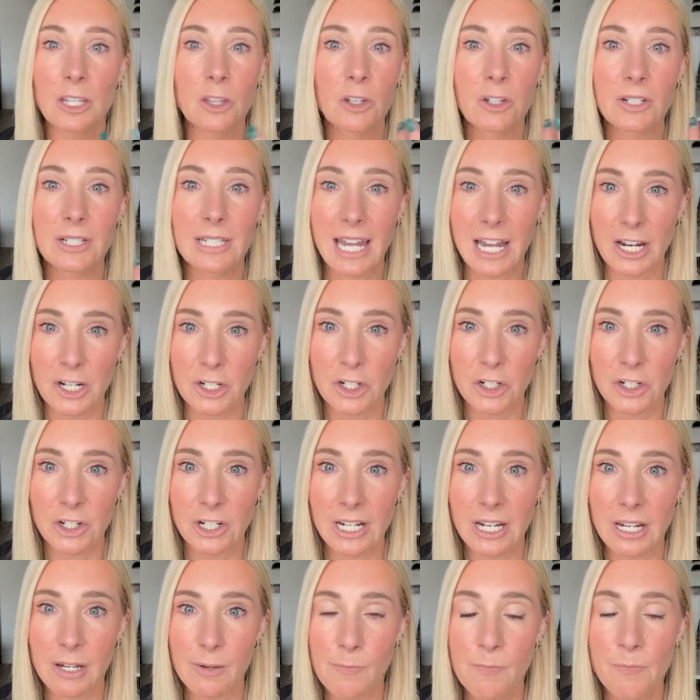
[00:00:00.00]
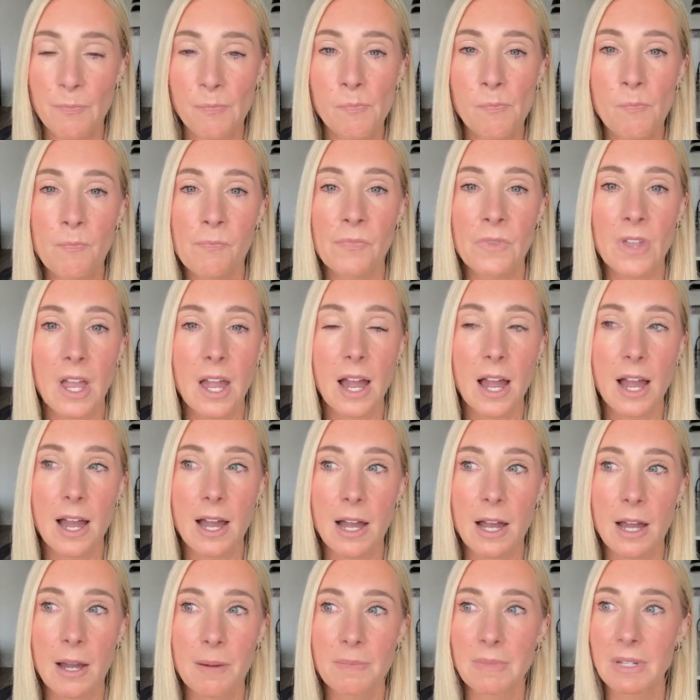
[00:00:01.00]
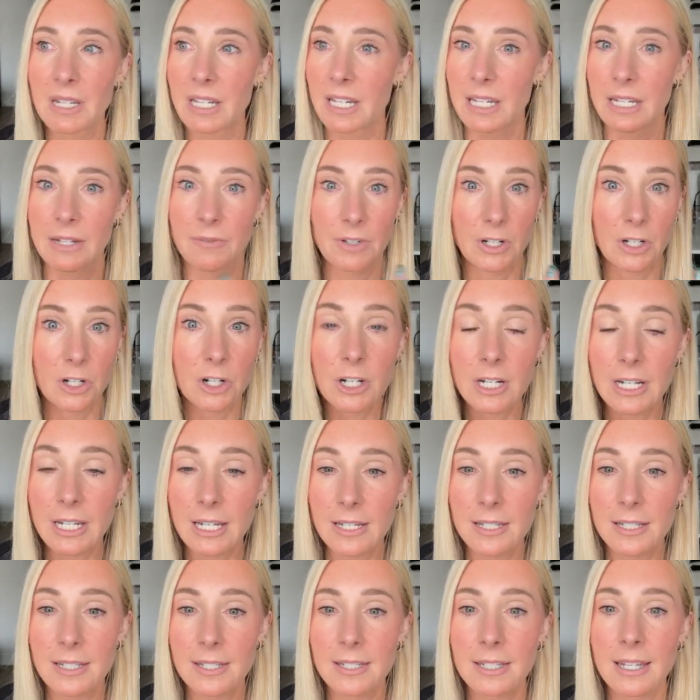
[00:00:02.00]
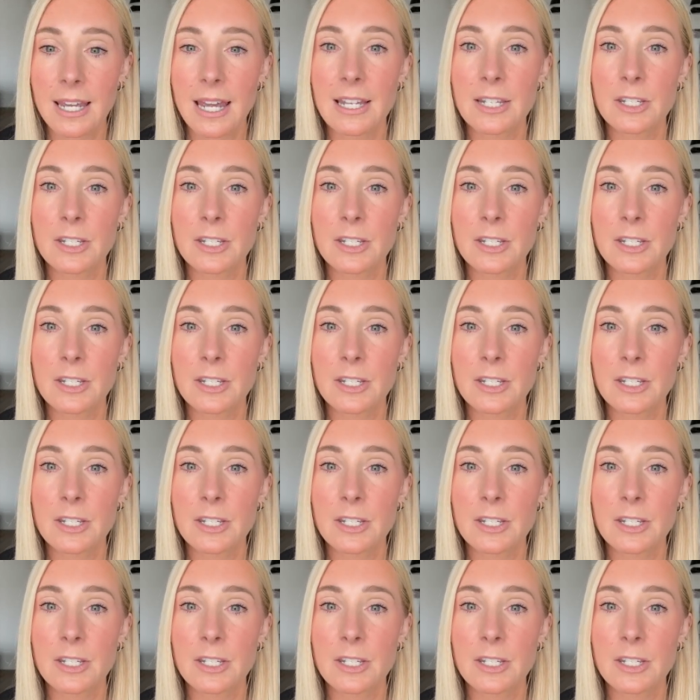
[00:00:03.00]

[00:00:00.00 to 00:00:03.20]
look textury, it can even crease.